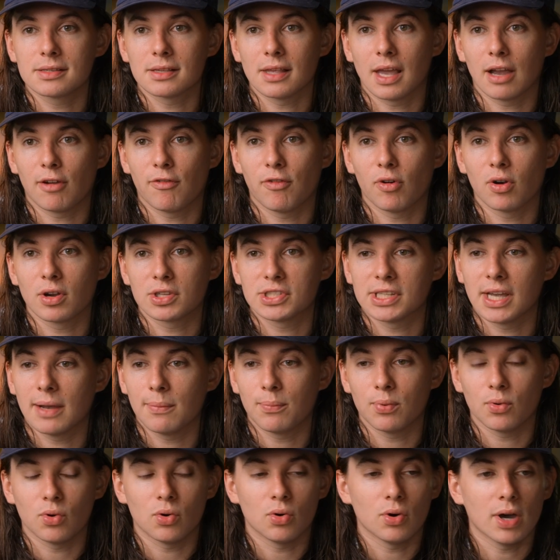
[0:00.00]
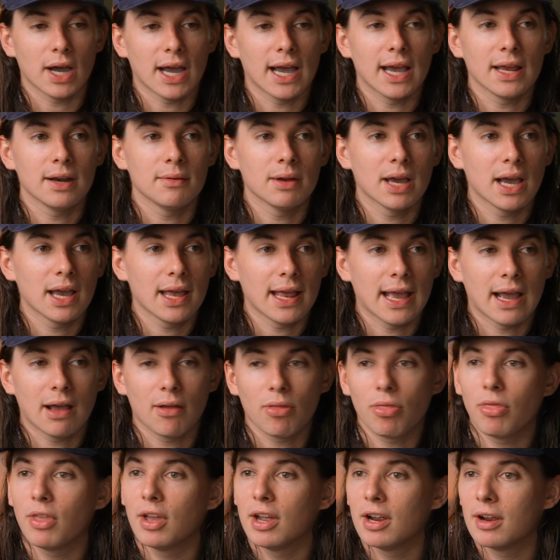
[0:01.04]
Like, for example, I'm not
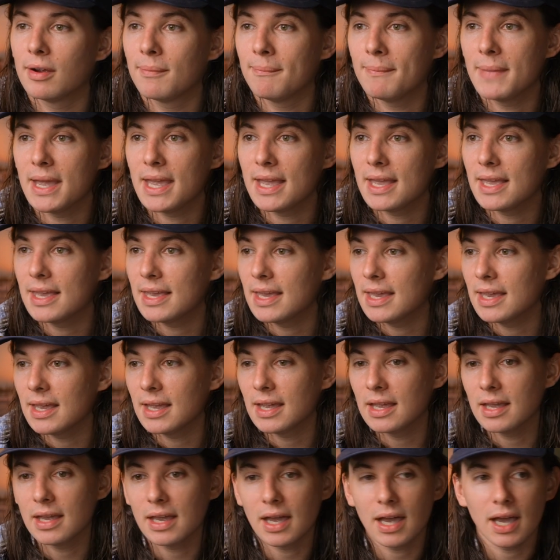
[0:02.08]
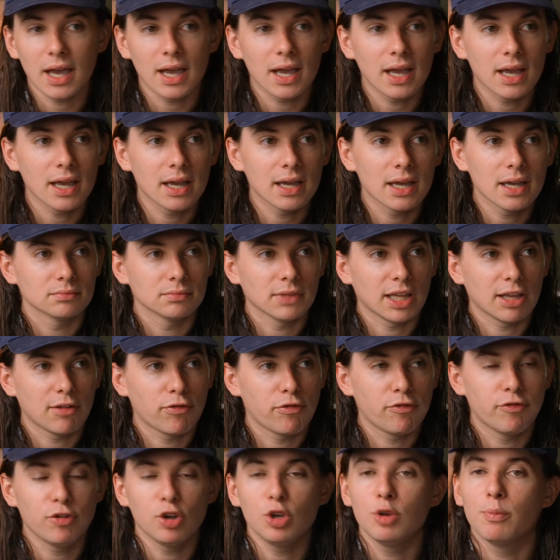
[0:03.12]
out there making like
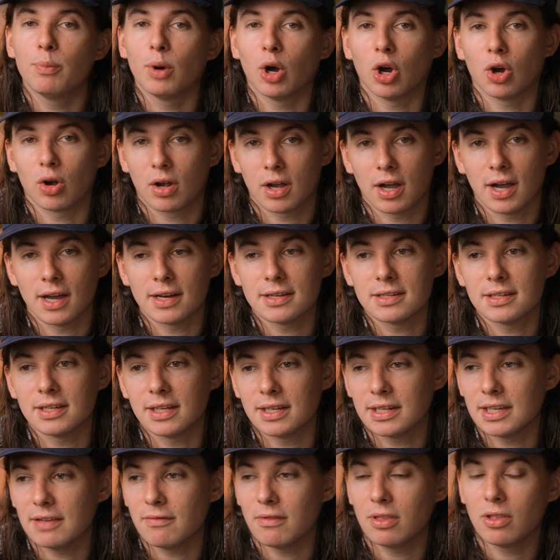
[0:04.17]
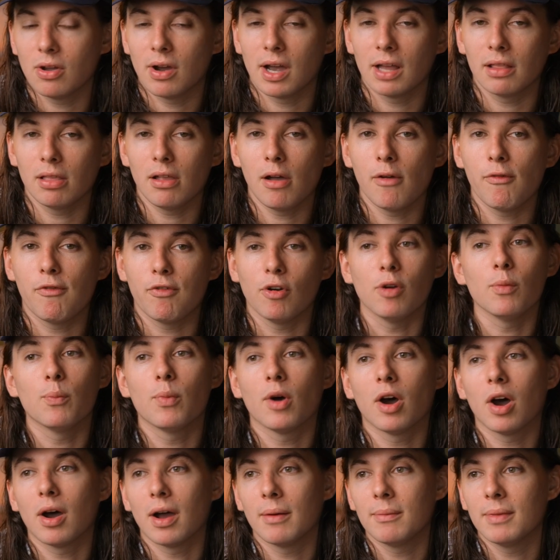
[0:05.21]
football content. Even though I love
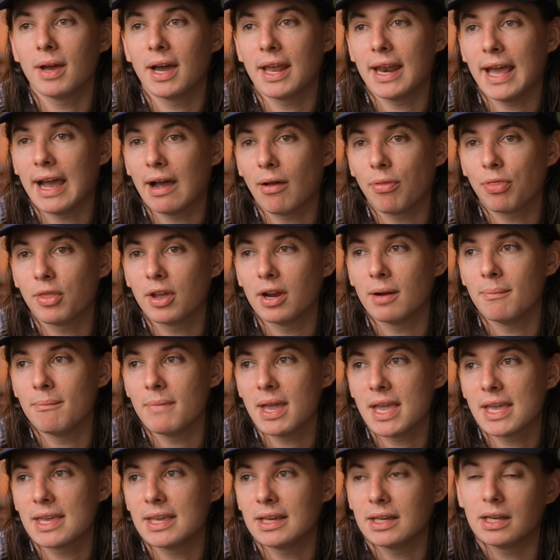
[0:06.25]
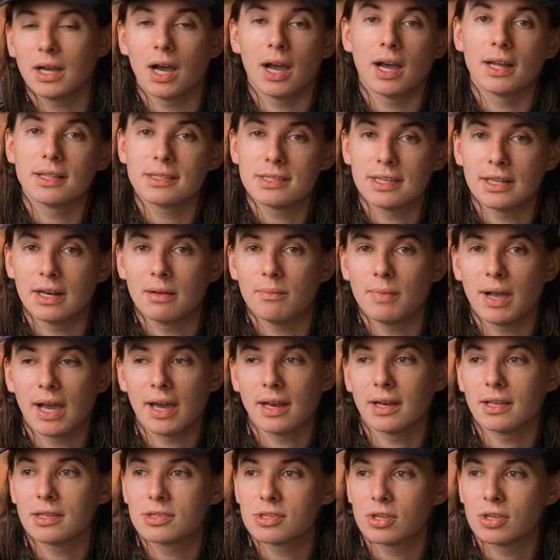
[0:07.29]
football, I'm not out there making content about it.